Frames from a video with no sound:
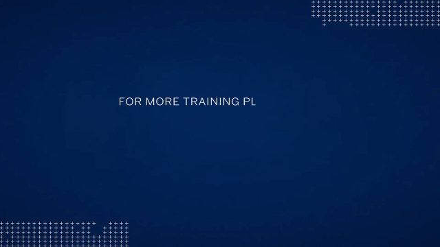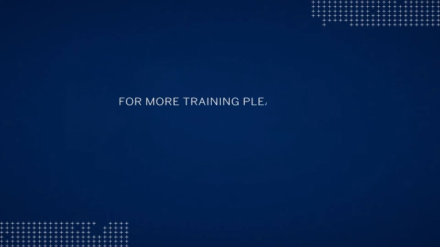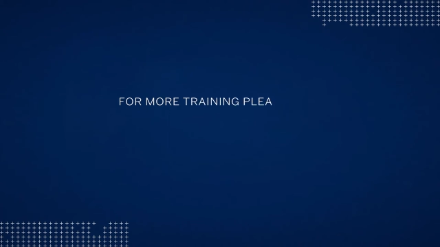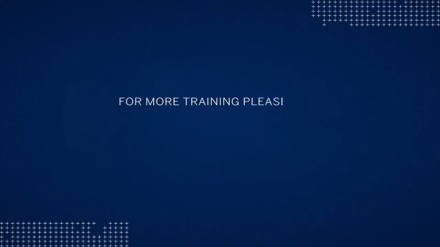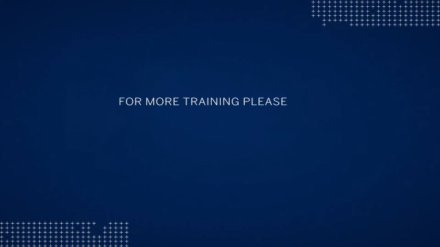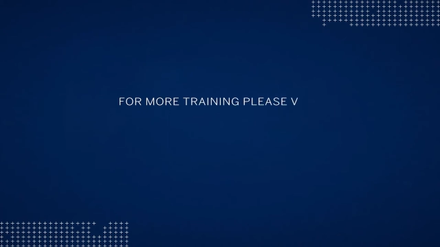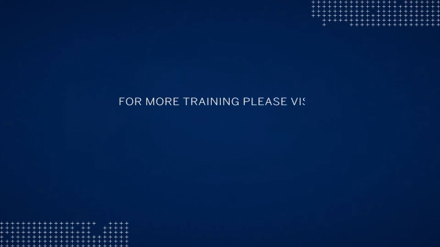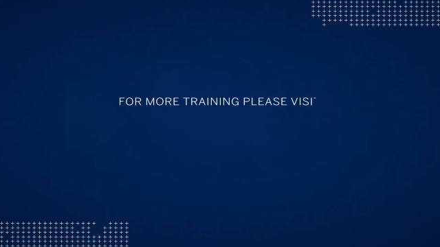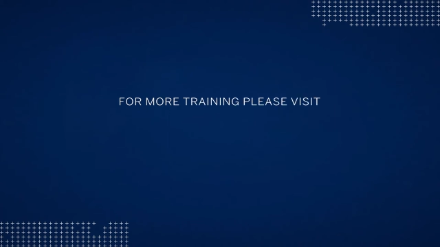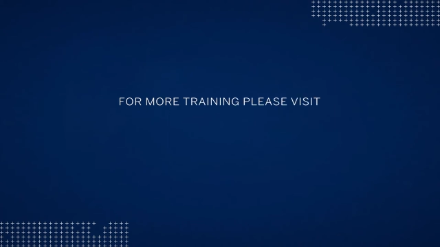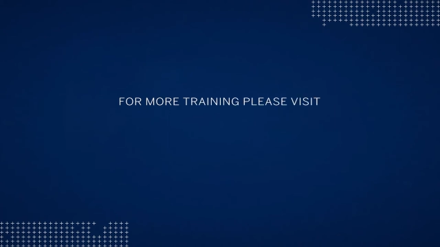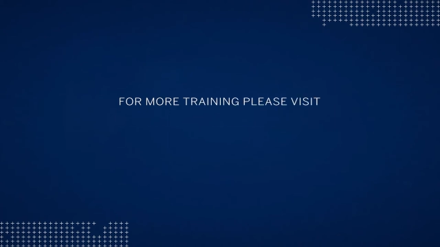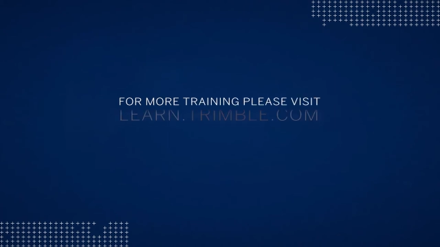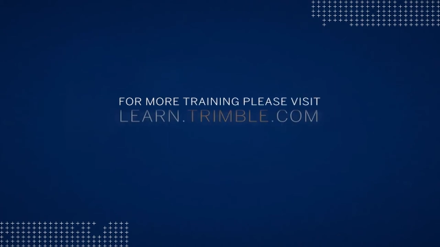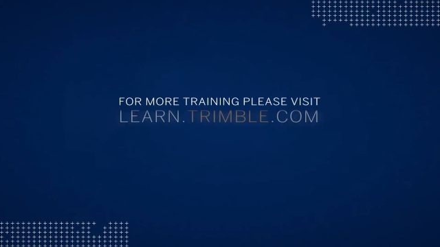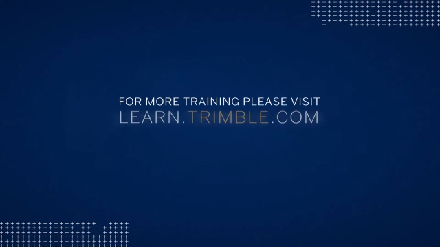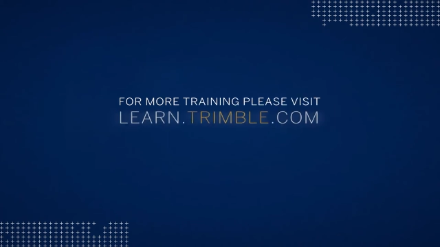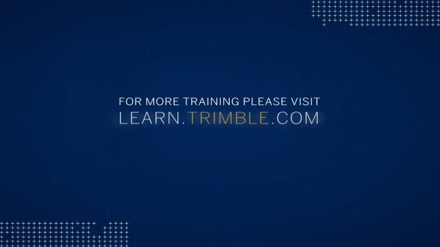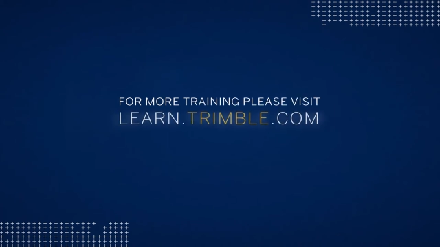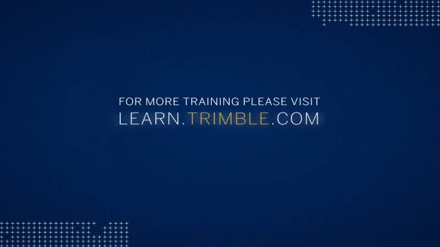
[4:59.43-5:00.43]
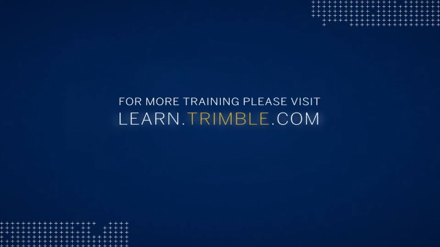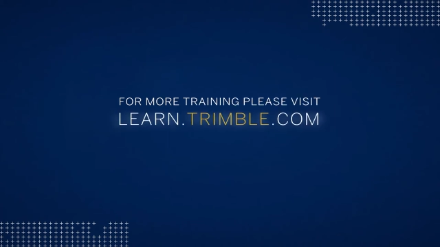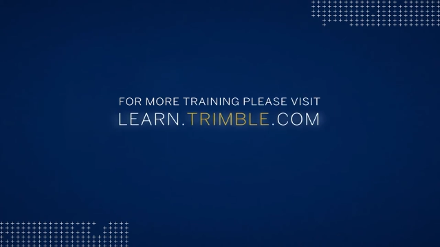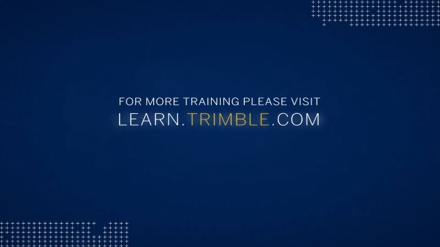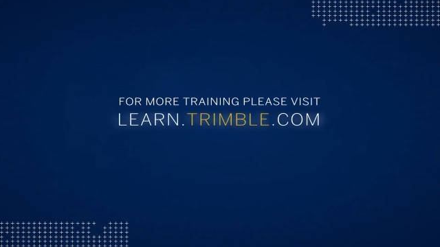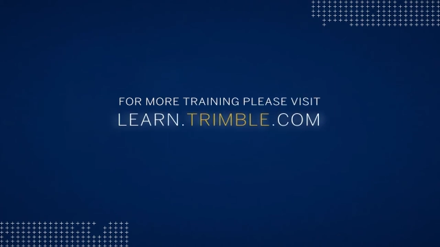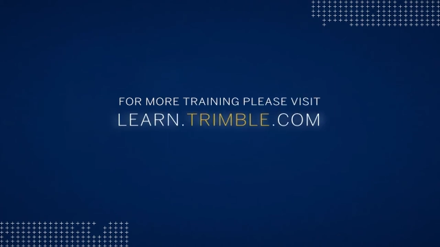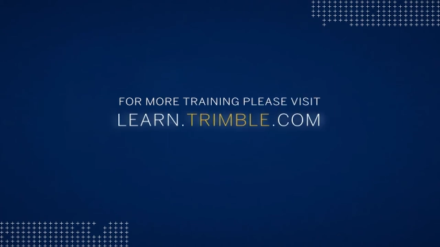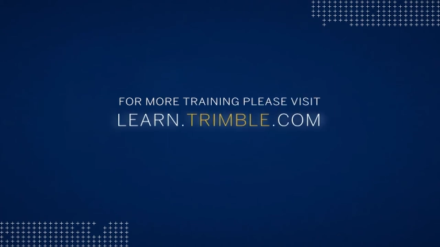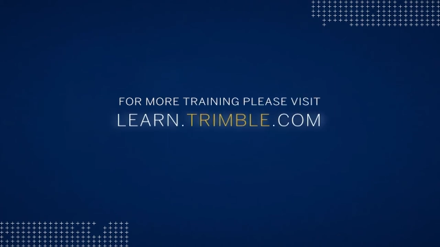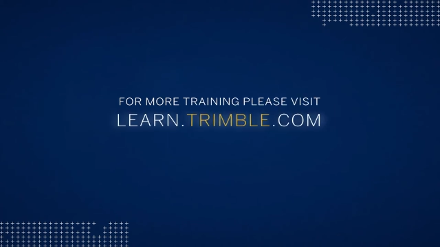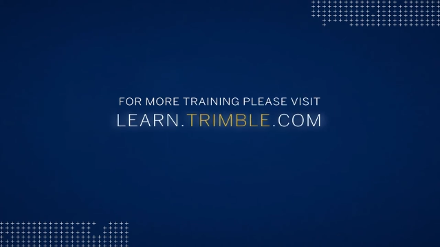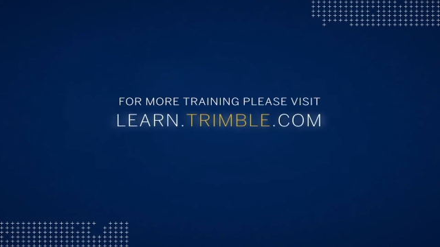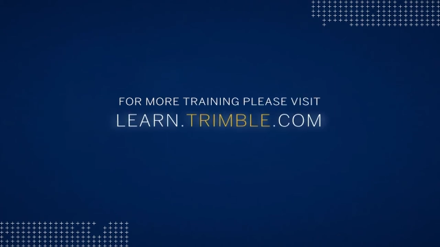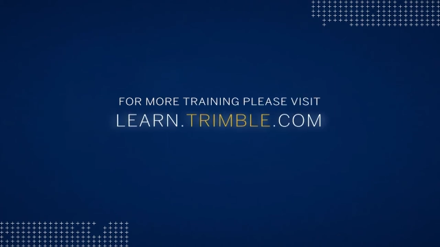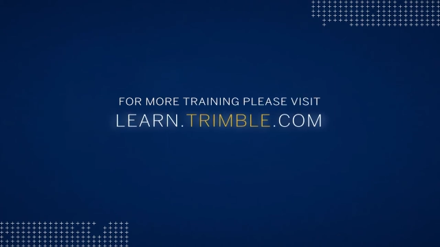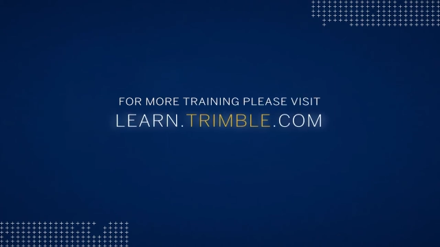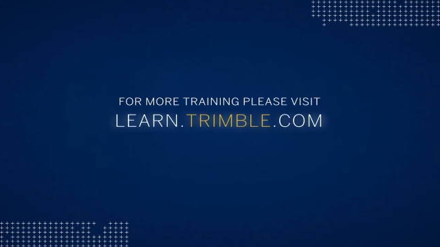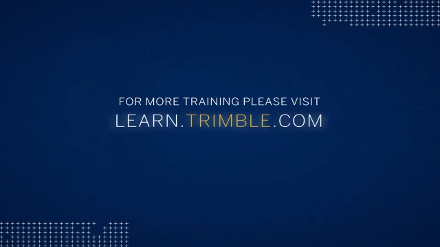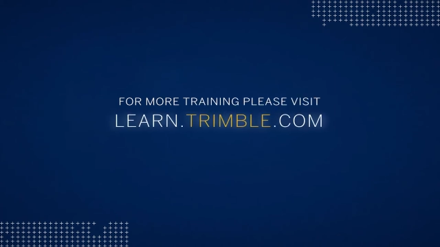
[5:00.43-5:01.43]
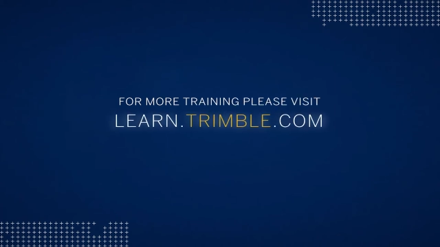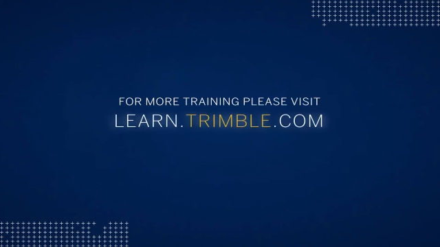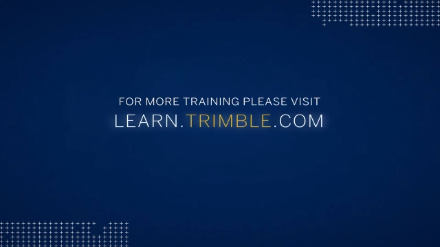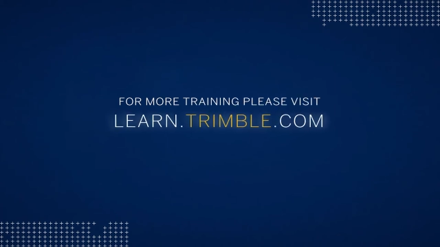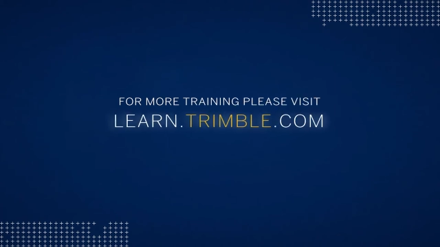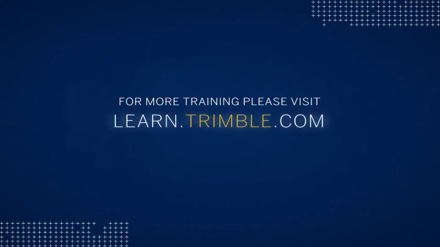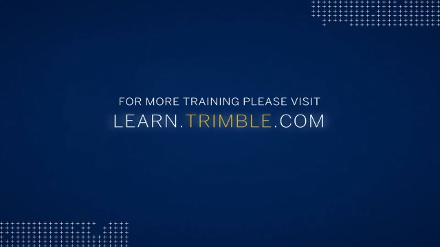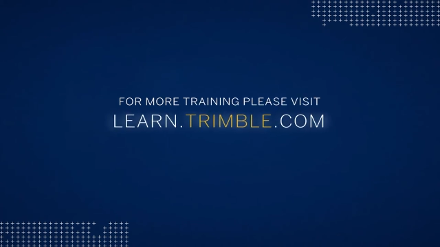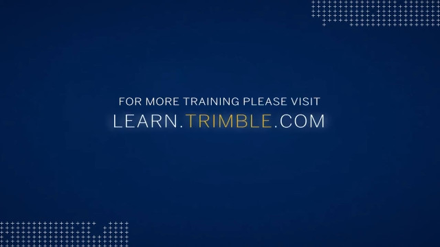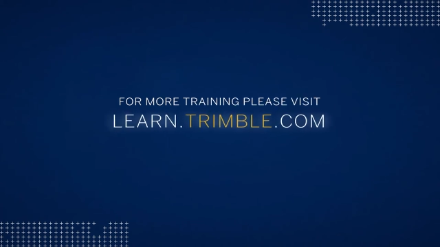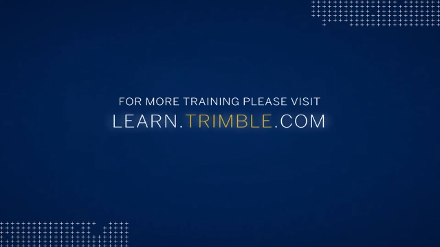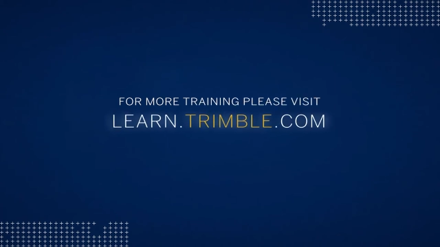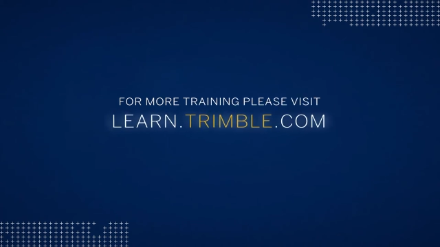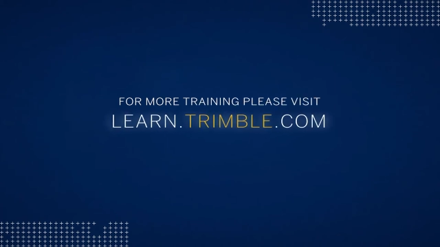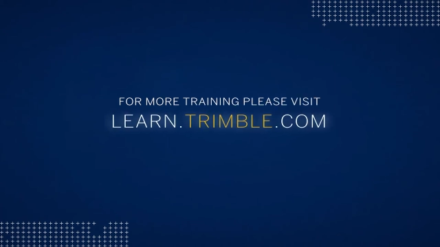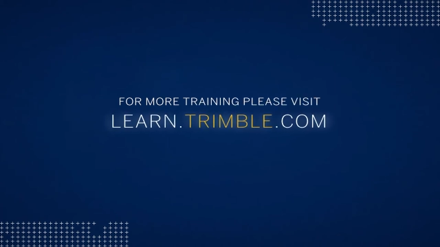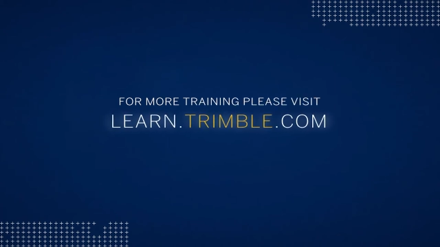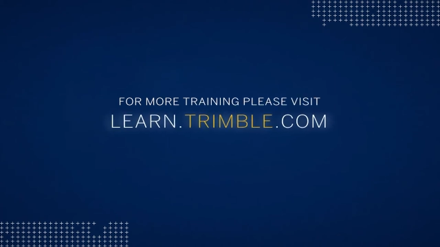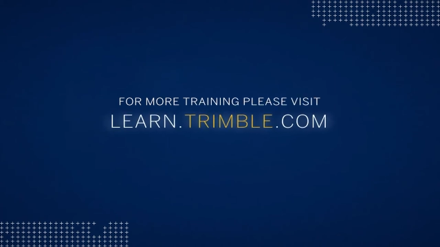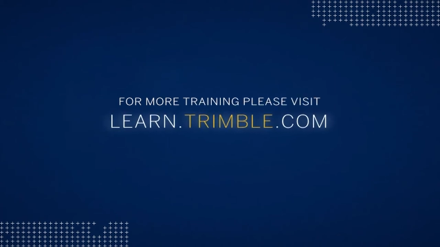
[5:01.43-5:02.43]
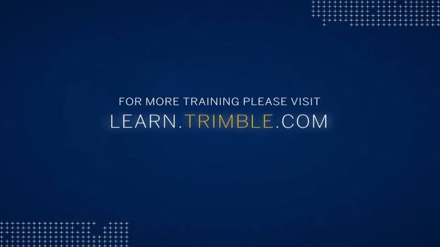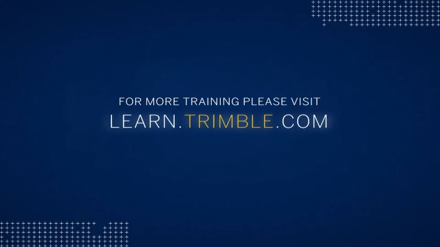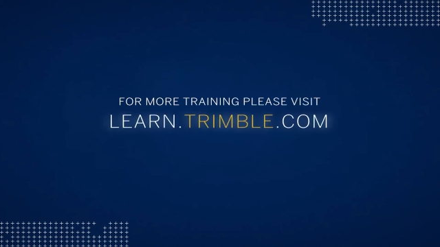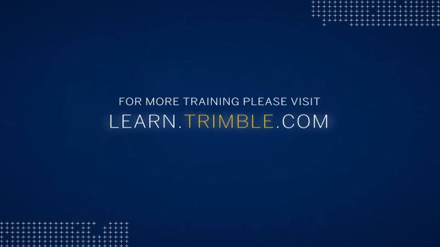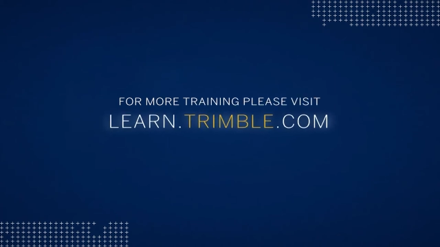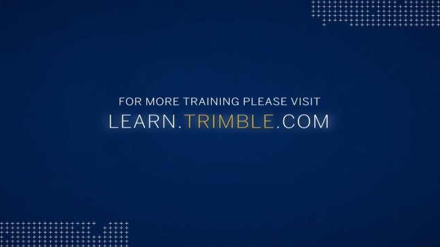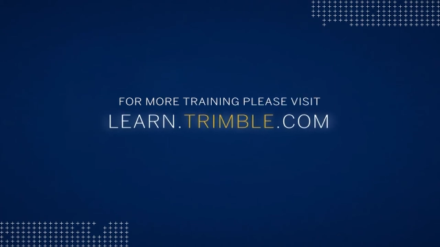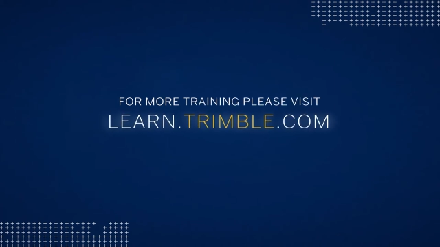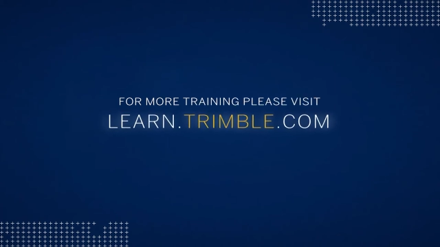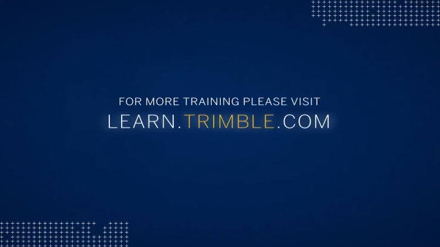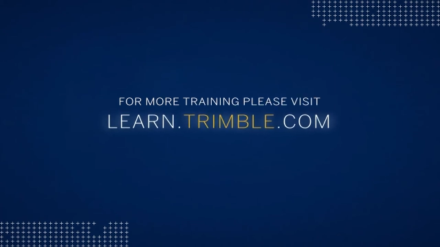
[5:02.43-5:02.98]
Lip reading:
No face is visible, so there are no lips to read.